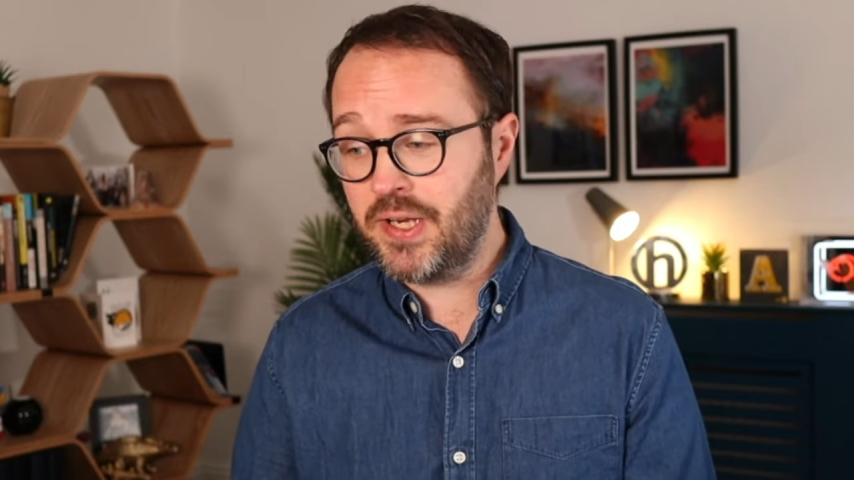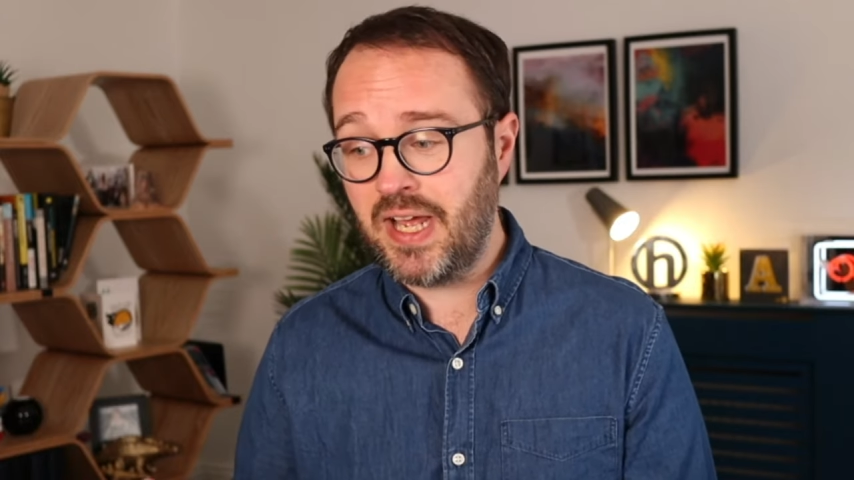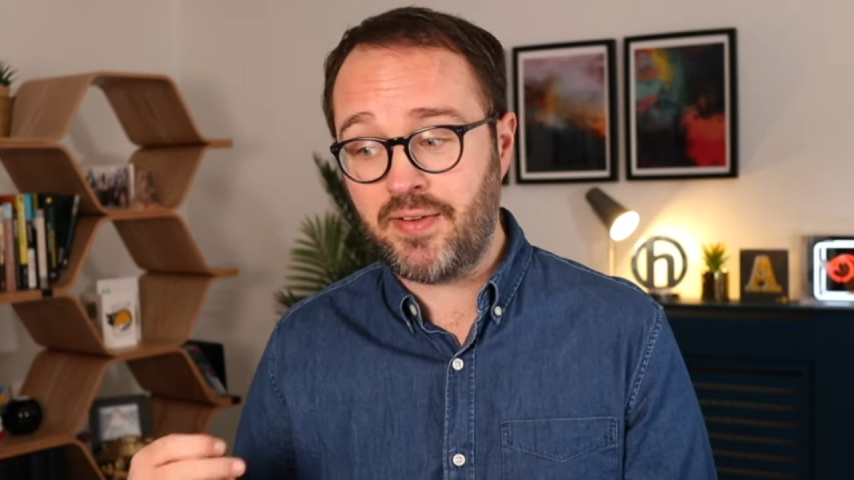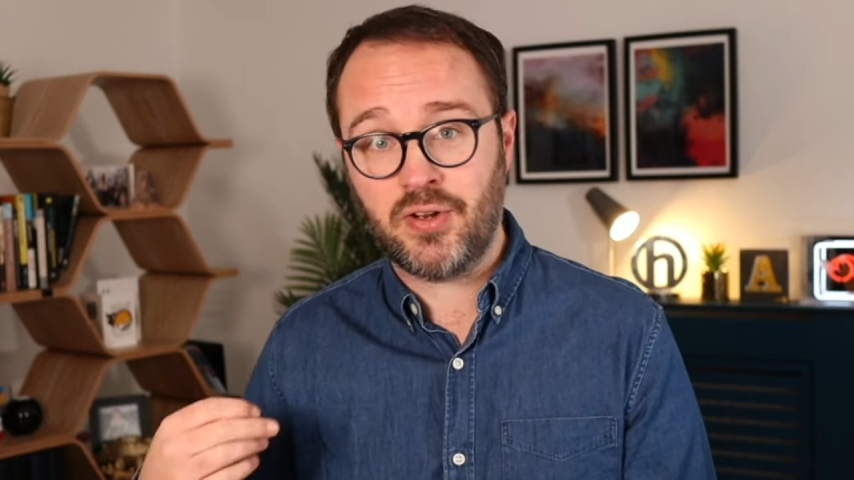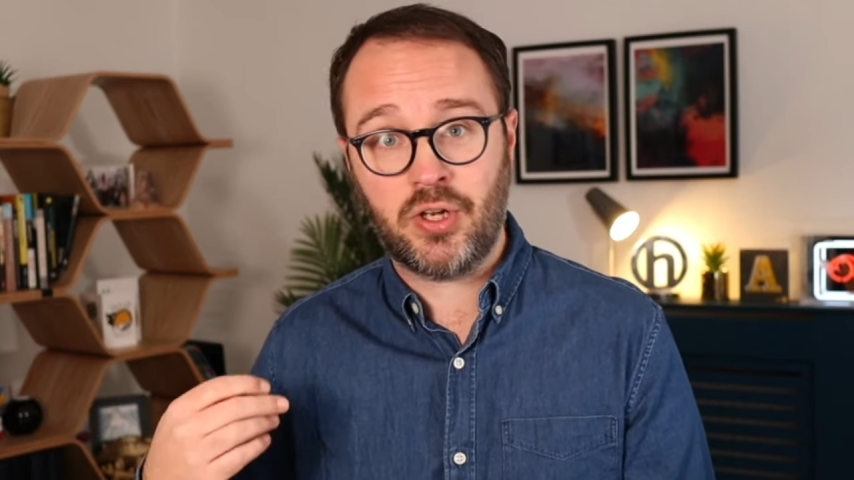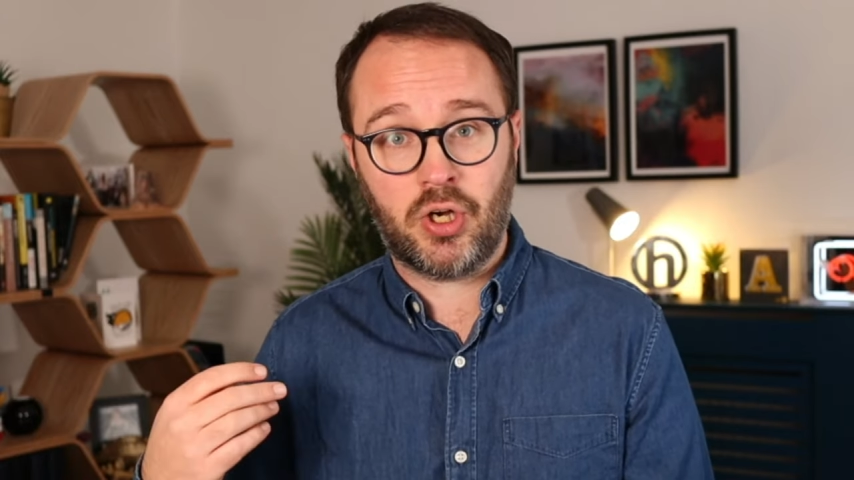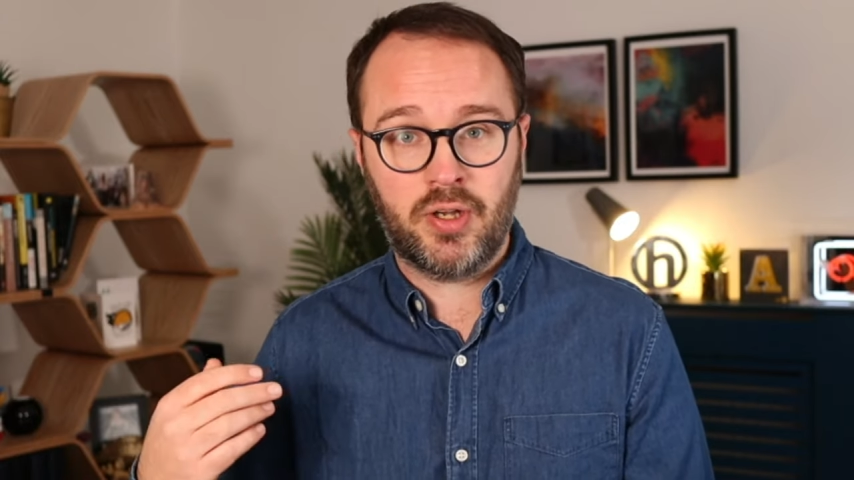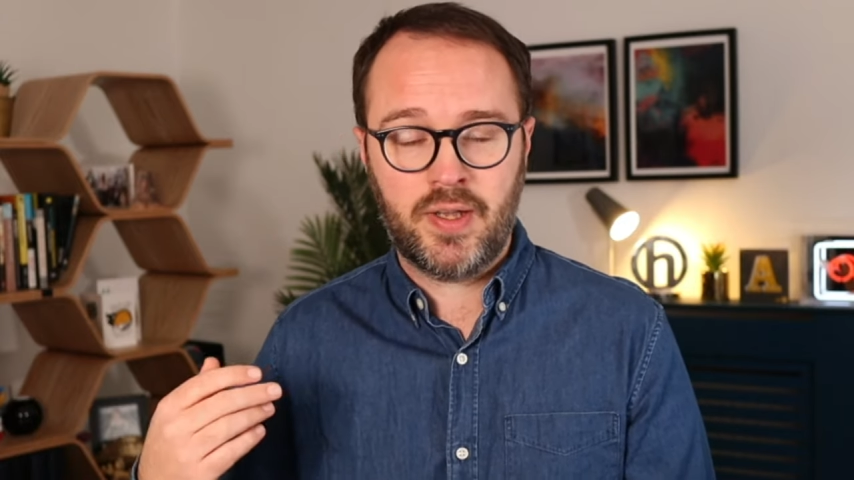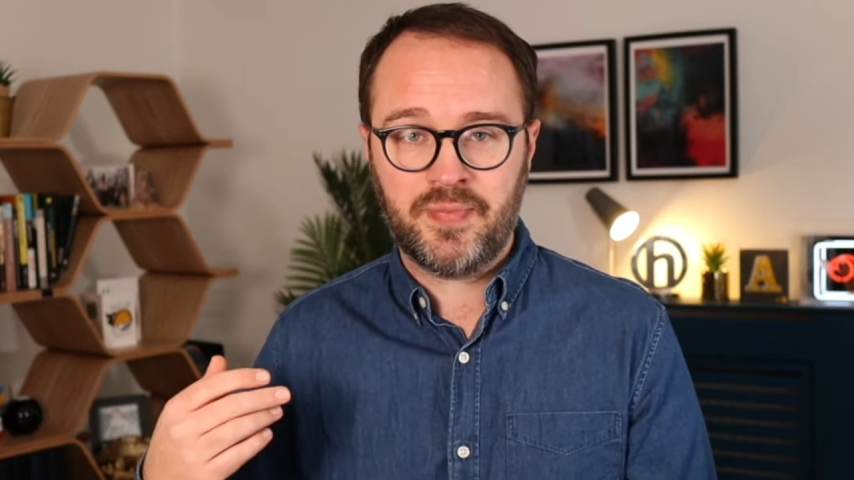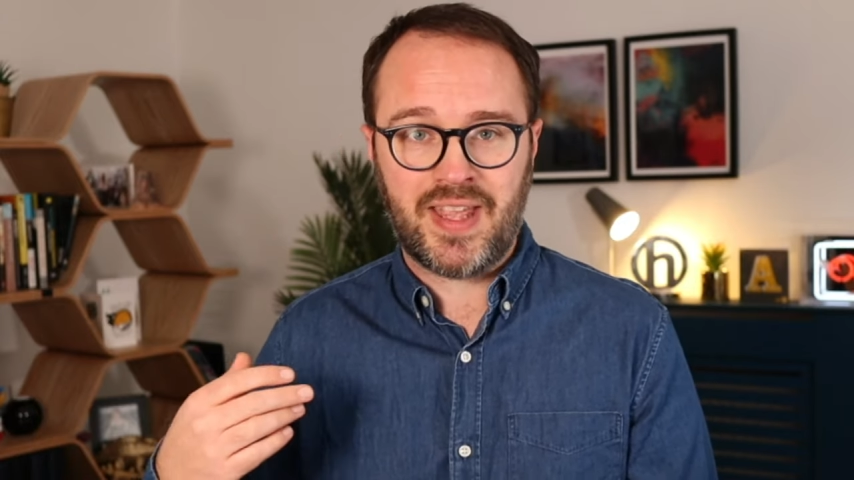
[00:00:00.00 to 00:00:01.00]
you haven't got
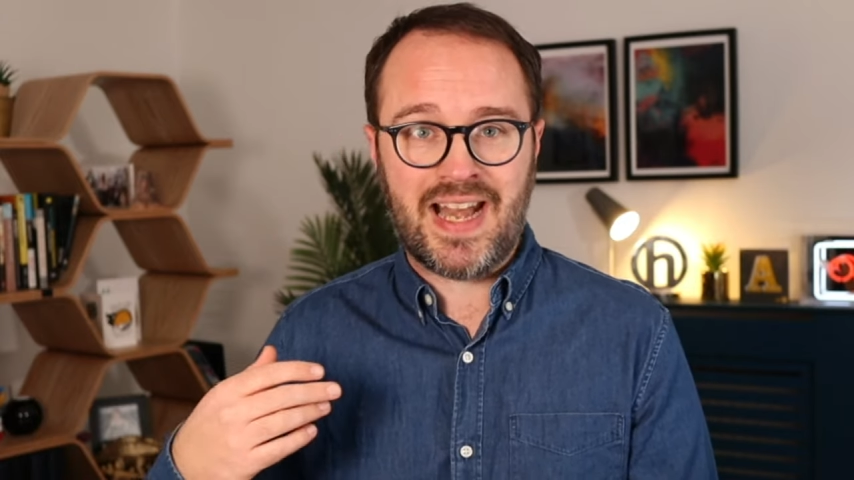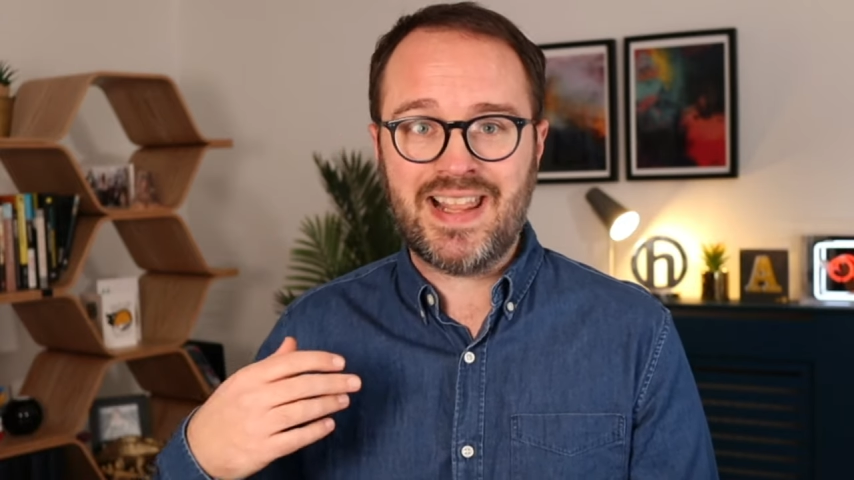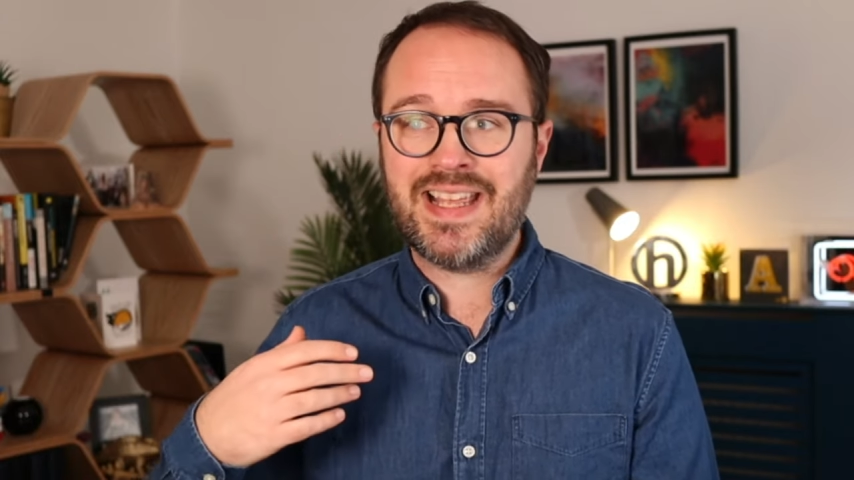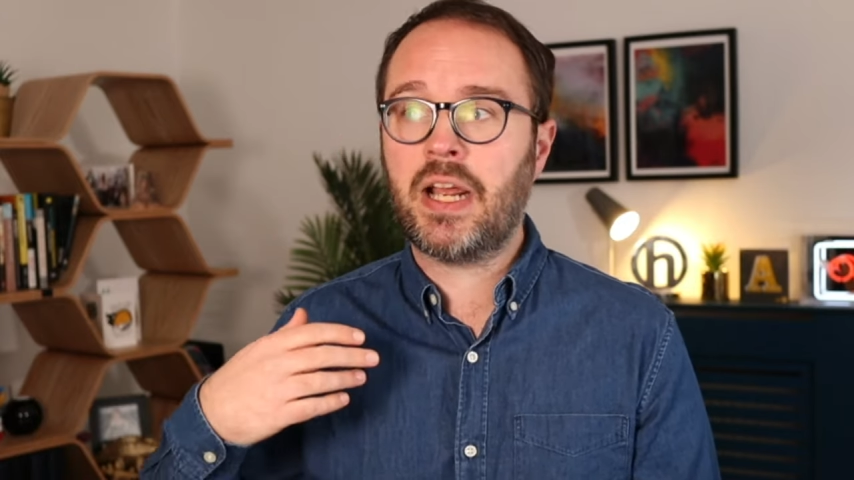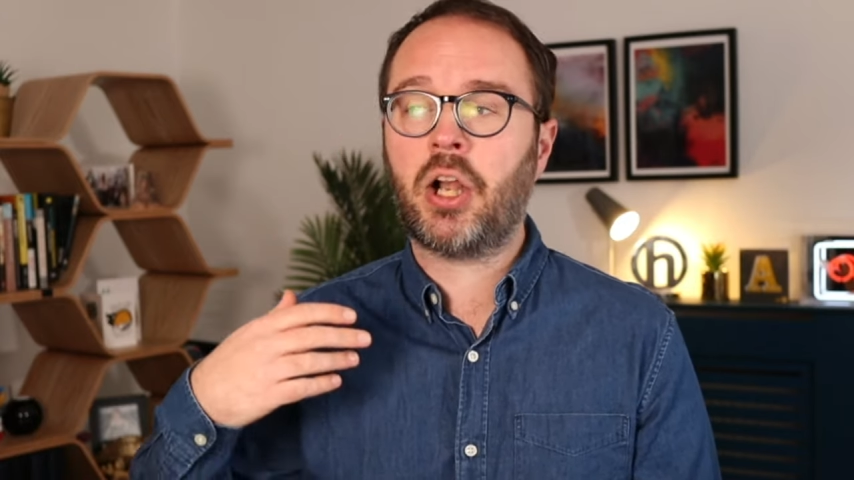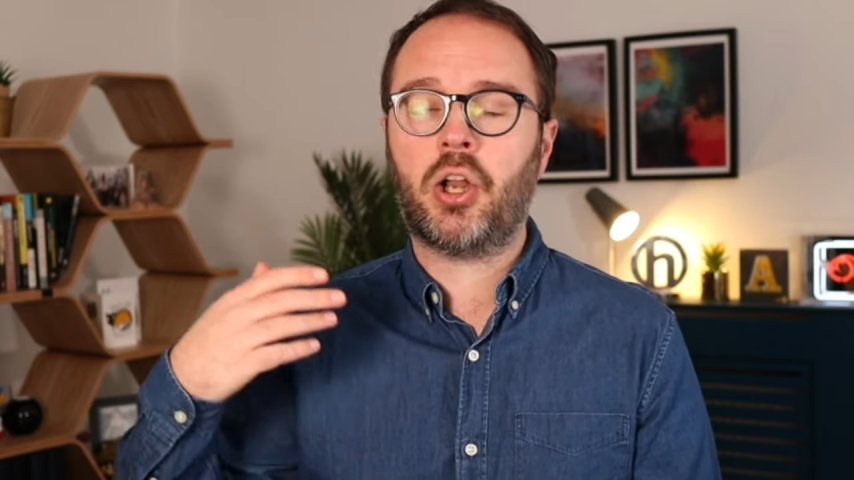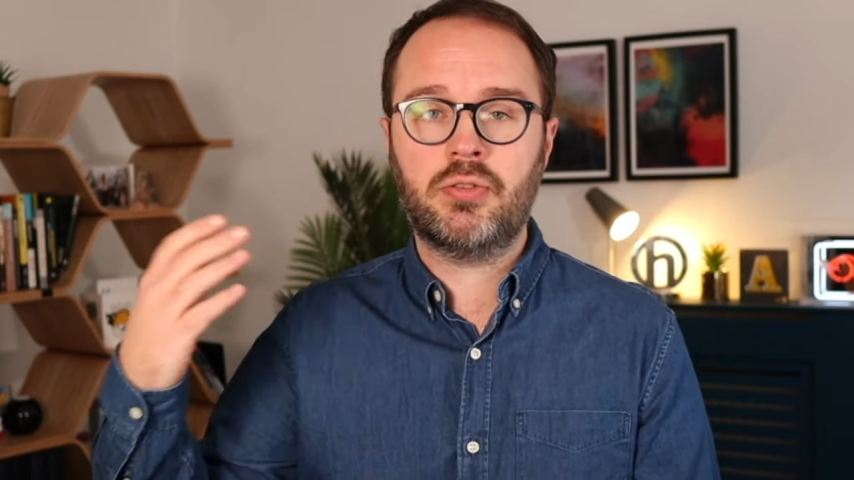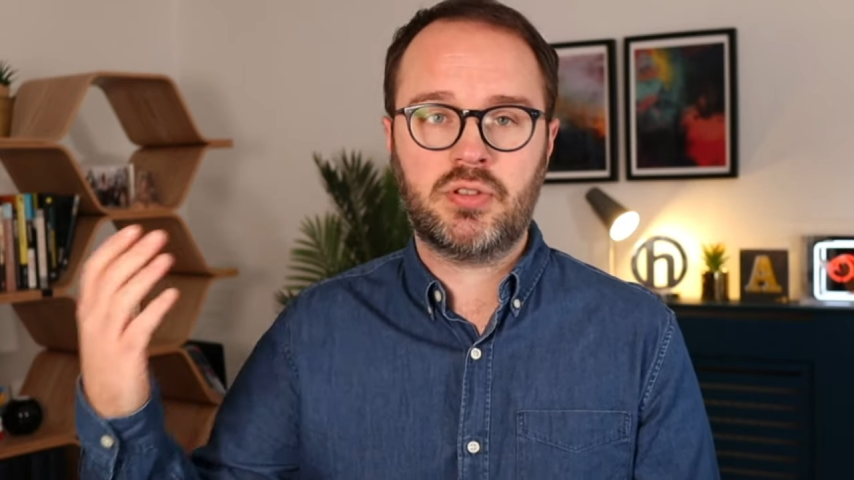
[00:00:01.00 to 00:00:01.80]
anything close to